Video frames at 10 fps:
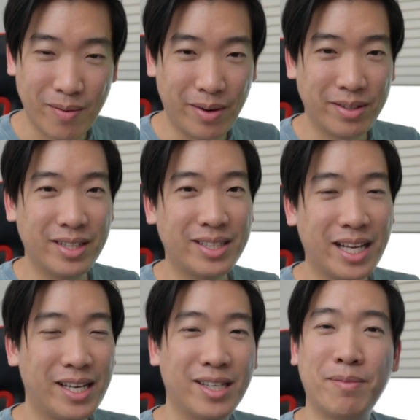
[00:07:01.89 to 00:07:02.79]
While this
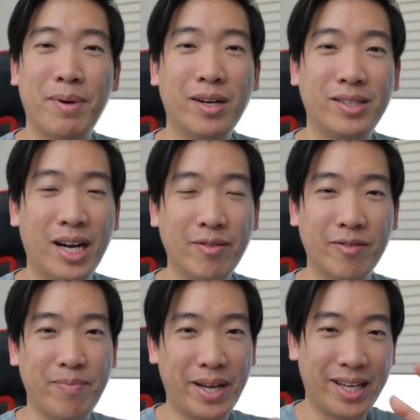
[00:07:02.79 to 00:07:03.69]
did a better job
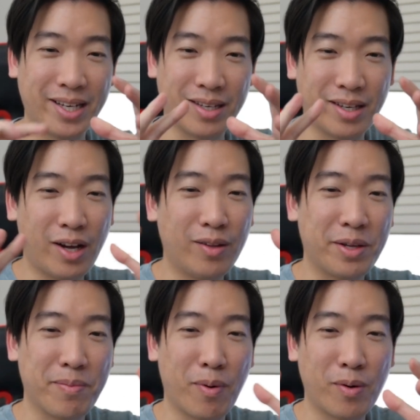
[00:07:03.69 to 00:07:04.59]
of making it not
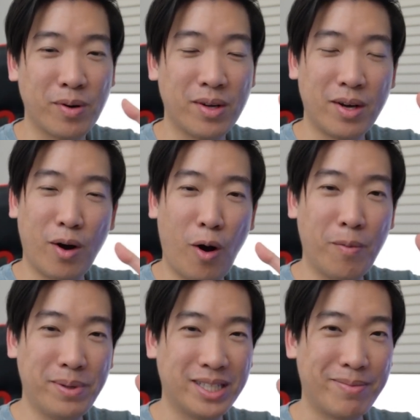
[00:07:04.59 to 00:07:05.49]
only more
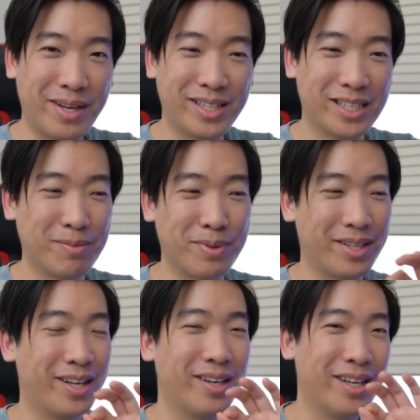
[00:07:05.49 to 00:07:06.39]
open, spacious, but
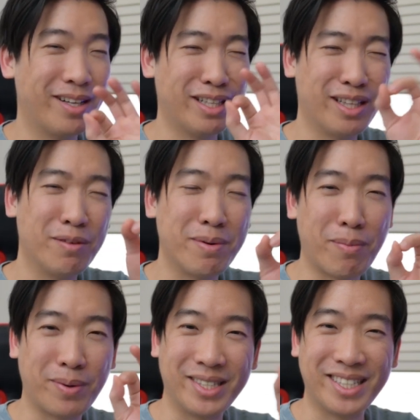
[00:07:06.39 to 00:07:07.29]
yet a little bit
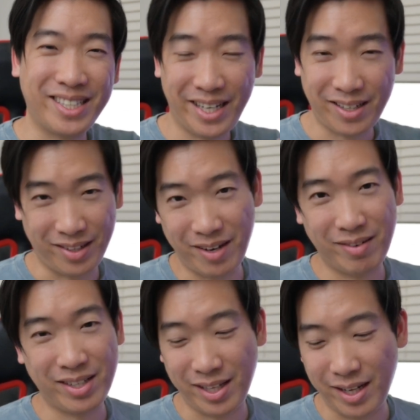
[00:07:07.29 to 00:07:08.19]
more distinct on
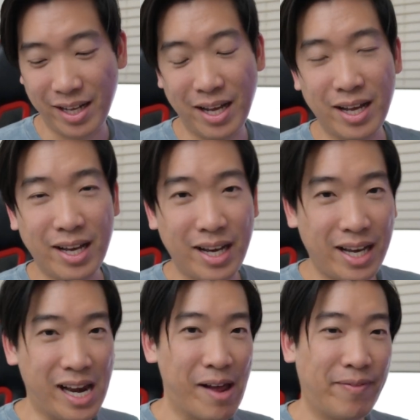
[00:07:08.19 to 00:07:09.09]
everything.
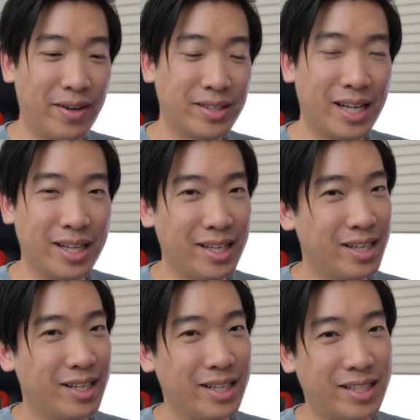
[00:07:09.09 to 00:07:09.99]
And I felt that
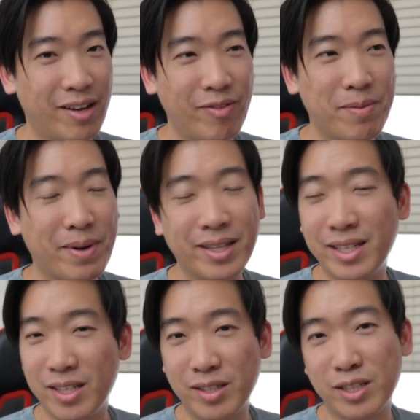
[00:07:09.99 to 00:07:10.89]
it definitely made
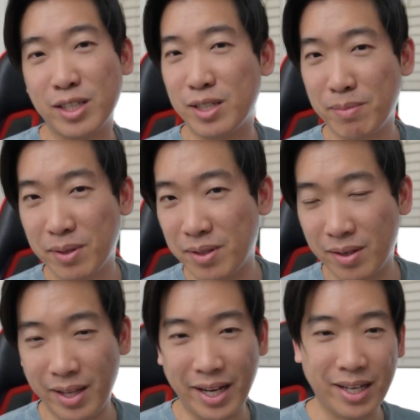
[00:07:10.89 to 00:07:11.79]
things also
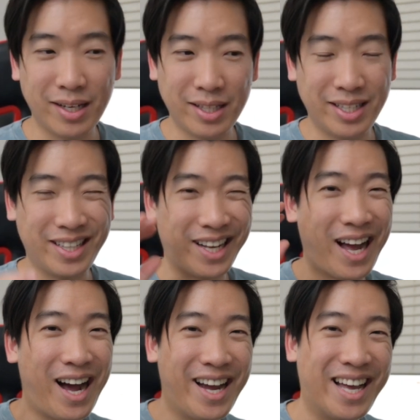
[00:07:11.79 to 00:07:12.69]
smoother. Like the like
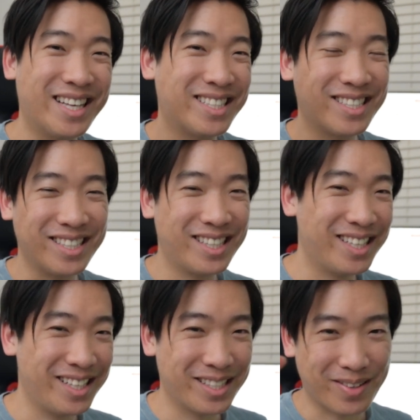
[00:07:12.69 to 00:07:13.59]
high S's and
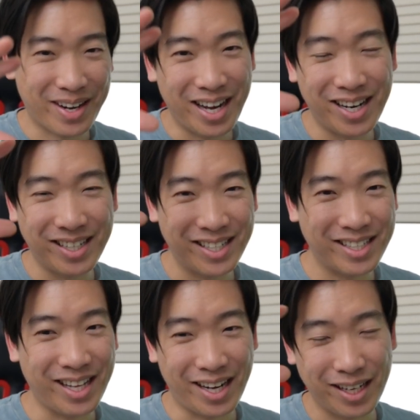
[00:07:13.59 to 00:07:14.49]
T's are kind of
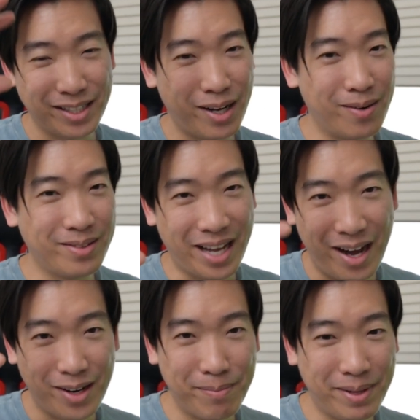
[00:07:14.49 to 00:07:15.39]
just like toned
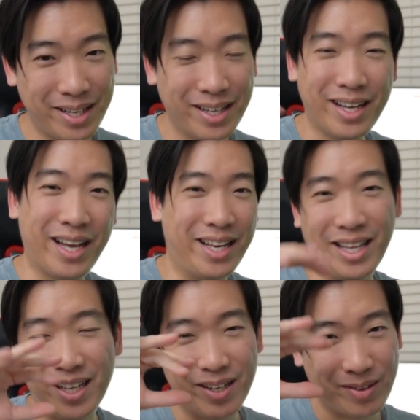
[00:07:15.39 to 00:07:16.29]
down a bit, and
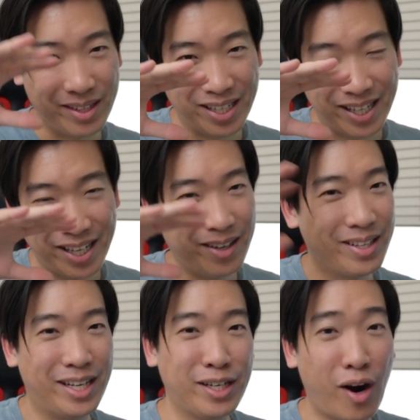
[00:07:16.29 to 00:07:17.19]
they didn't really hear
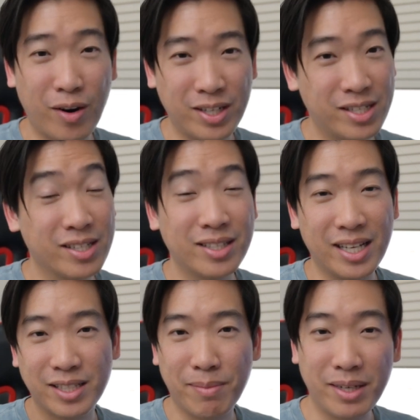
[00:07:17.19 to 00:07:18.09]
that harshness
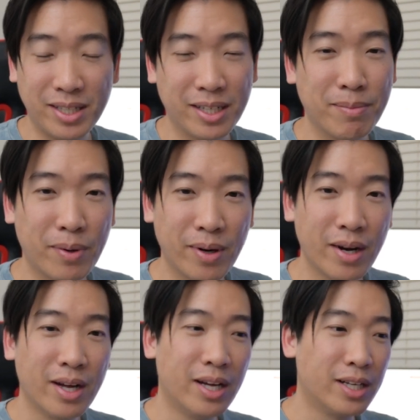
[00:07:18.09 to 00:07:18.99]
as much anymore.
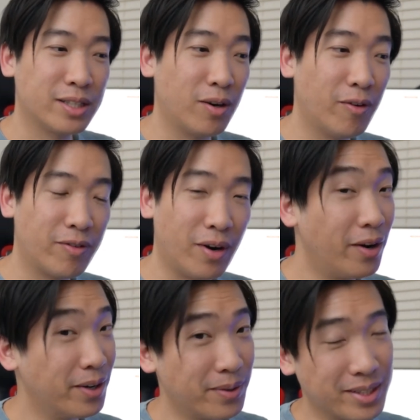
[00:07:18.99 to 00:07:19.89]
So
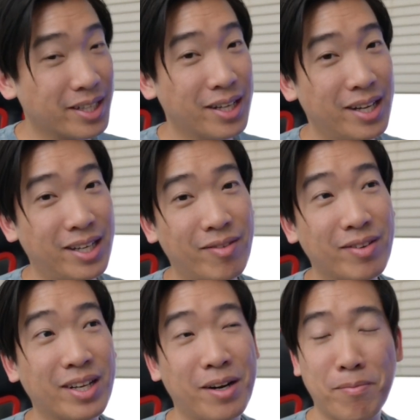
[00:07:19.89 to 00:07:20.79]
overall, it was
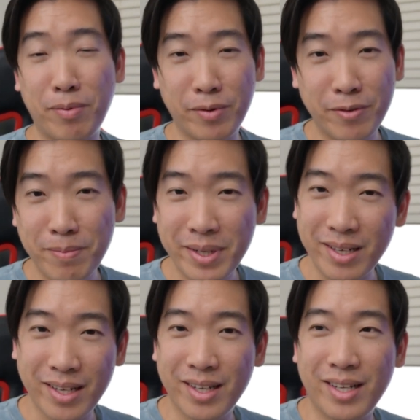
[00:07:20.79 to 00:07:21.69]
definitely an improvement.